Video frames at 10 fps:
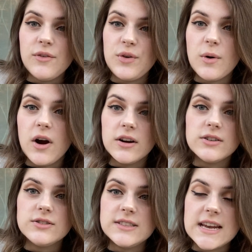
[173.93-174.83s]
you are
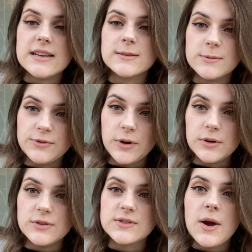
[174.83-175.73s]
taking some
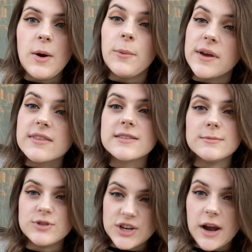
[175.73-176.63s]
photos with some
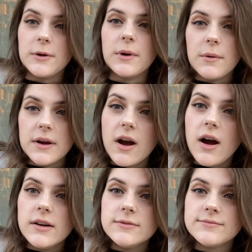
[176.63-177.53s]
shadow going
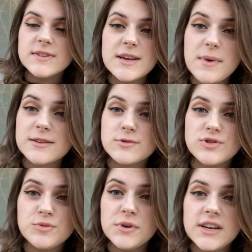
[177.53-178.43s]
on. CMX was
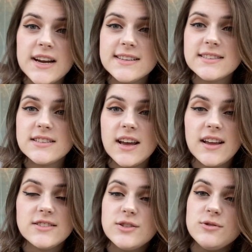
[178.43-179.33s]
super nice
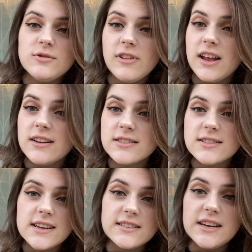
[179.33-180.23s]
to let
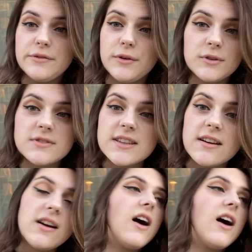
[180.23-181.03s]
us like take photos there.